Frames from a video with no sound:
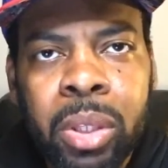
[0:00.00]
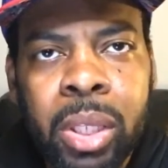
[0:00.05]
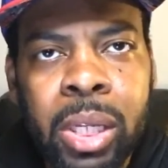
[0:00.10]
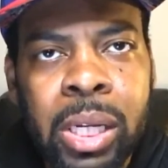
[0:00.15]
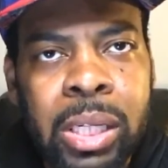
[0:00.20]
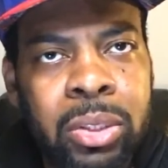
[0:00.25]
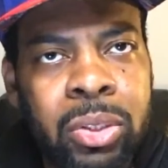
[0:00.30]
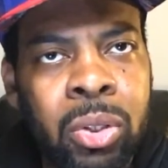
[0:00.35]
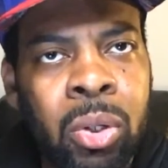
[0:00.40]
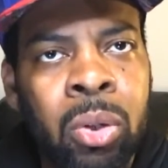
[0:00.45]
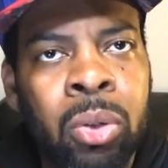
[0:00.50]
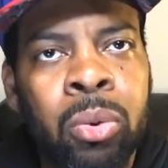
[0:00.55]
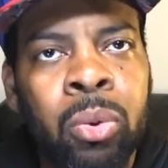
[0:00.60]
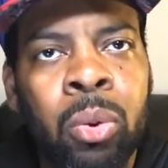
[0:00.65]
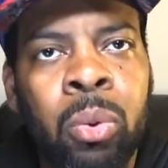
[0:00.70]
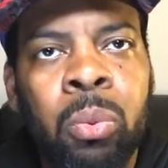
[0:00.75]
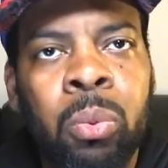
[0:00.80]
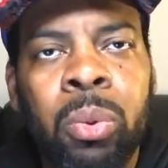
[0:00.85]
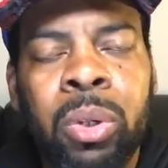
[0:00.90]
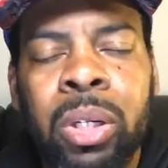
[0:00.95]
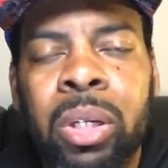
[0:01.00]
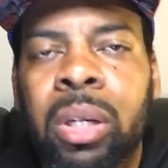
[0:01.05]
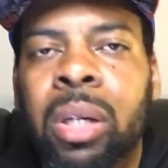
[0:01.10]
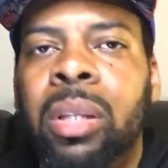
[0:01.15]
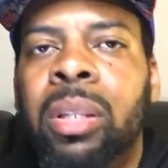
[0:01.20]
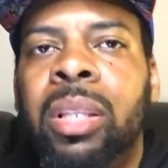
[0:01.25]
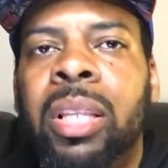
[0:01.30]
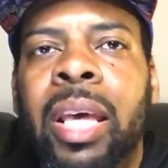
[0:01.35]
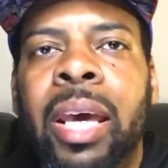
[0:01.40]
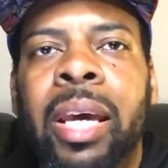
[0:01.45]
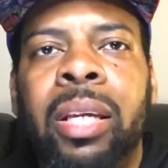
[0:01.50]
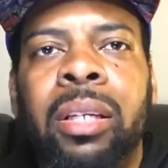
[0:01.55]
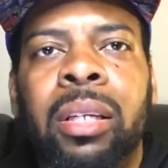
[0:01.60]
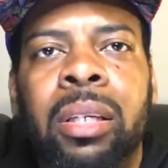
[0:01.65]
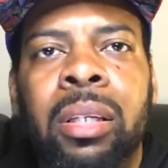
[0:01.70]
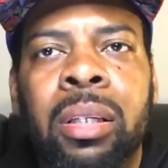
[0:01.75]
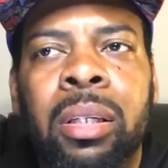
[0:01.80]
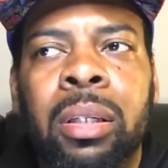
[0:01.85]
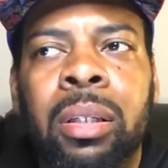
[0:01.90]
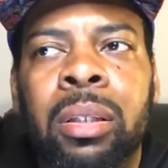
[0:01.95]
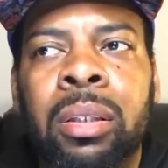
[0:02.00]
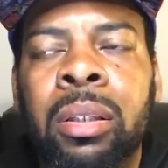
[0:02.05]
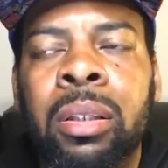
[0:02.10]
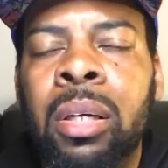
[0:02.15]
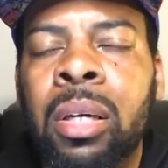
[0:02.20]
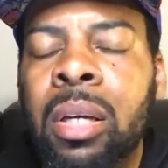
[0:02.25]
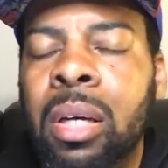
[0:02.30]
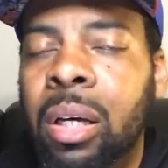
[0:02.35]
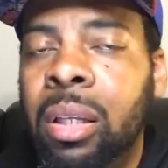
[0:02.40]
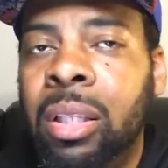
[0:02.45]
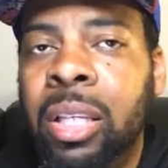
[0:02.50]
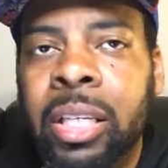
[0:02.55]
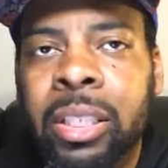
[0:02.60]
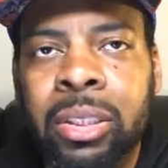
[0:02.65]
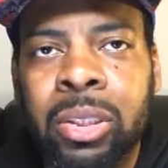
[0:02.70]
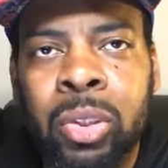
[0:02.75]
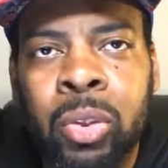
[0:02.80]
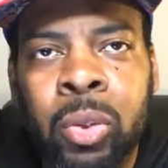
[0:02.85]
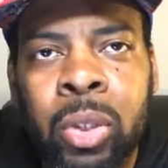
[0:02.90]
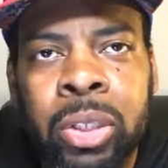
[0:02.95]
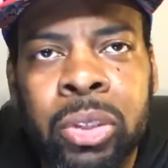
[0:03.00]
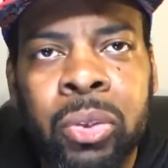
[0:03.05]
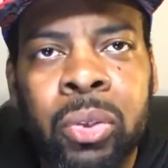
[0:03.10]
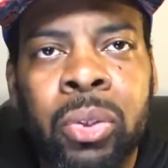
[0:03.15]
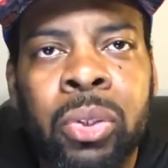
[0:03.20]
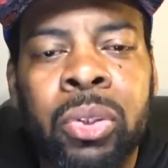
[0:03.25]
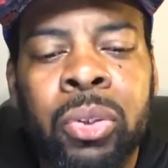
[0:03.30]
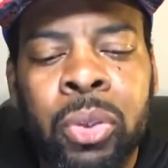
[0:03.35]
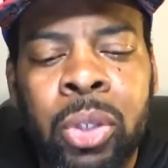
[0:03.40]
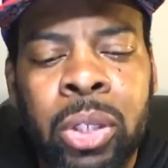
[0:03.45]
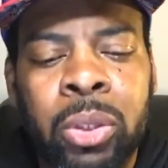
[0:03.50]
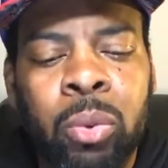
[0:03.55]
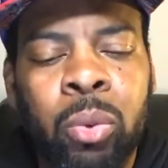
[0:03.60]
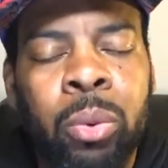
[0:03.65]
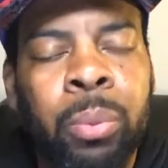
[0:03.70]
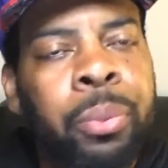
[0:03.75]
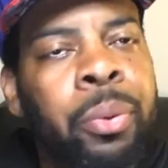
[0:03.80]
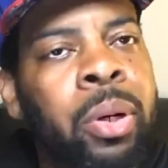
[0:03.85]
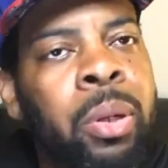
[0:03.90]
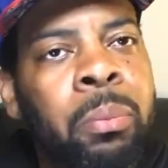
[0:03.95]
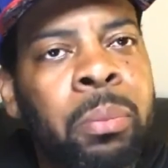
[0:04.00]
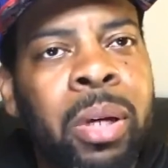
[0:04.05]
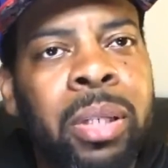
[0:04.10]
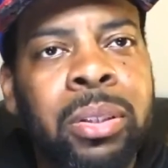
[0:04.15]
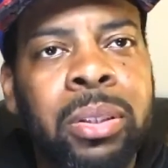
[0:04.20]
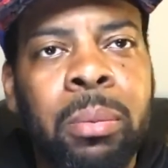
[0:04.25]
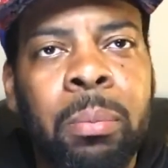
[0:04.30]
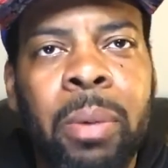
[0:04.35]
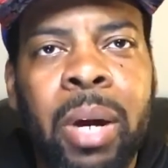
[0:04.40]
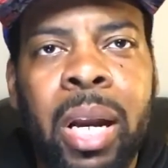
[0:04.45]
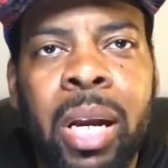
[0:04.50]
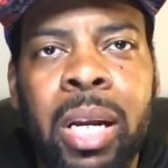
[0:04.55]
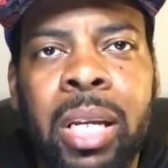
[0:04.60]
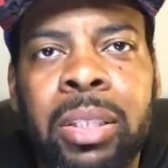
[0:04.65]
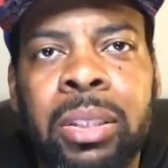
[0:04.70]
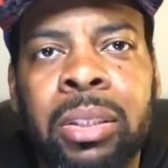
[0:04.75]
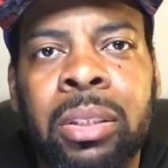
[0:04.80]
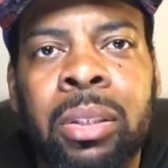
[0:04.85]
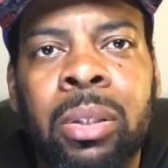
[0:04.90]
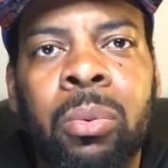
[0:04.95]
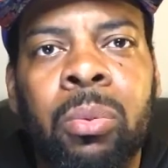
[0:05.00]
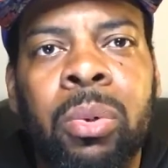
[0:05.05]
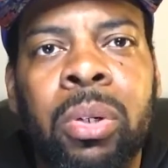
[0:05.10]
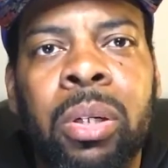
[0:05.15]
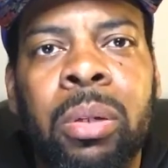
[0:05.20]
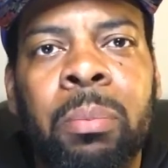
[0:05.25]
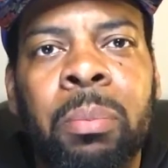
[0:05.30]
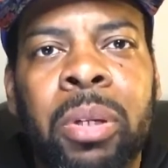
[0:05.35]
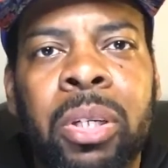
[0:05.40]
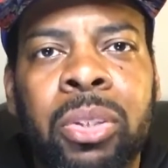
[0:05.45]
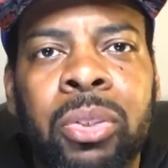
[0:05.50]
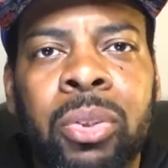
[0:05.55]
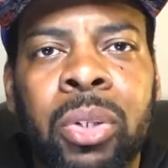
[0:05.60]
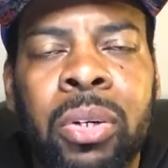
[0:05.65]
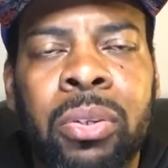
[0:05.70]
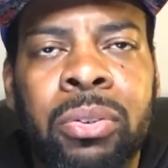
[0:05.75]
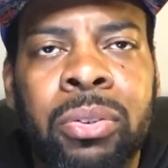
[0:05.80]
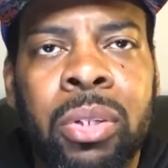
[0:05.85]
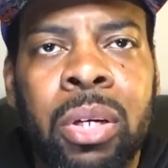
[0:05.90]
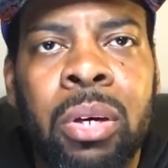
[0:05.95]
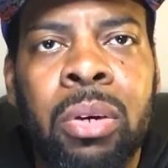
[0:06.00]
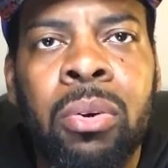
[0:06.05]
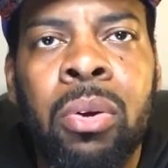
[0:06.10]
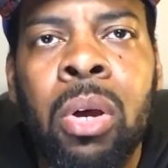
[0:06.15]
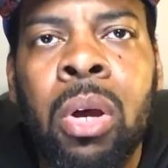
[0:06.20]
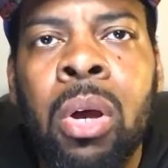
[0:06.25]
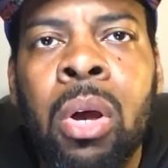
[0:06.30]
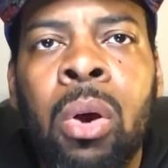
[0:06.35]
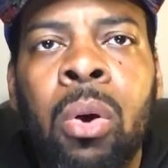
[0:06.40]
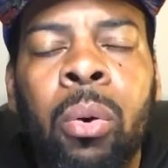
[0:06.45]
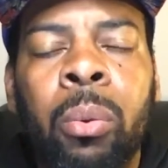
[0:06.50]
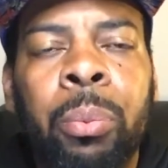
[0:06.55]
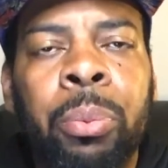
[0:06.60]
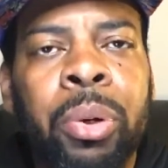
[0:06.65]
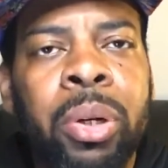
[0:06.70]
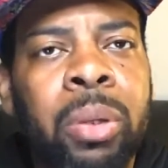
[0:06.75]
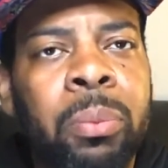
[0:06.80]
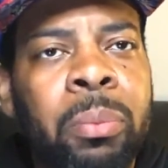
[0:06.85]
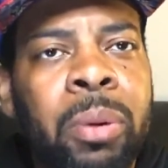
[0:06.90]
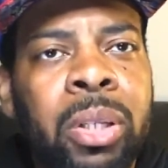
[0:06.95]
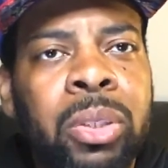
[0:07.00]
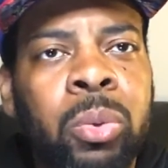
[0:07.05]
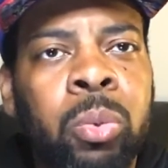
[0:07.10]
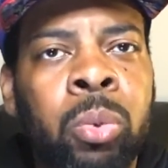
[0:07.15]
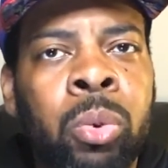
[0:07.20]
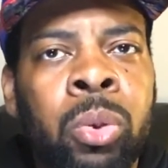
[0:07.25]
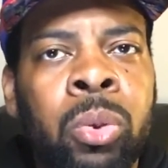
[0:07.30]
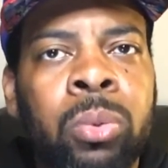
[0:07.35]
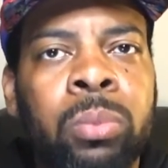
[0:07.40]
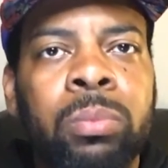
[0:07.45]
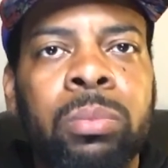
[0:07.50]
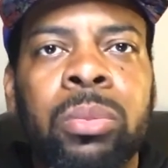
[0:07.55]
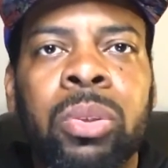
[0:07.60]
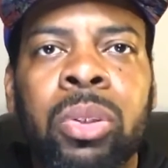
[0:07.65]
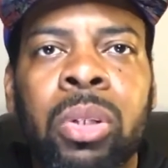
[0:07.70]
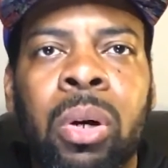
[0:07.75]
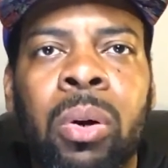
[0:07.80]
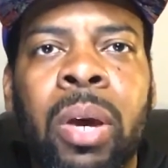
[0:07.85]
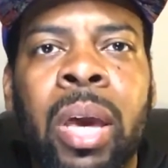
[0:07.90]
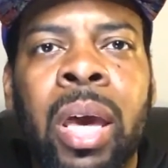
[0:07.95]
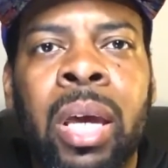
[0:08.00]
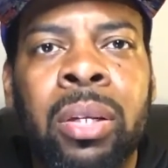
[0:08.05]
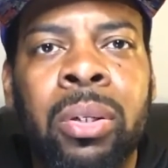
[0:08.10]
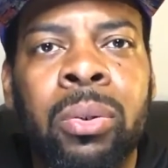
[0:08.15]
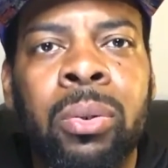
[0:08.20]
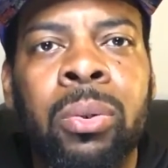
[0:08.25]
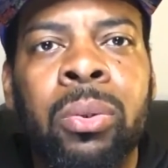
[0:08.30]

So a group would elect the treasurer. The treasurer would pretty much somebody that's good with administrative stuff, or pretty much will handle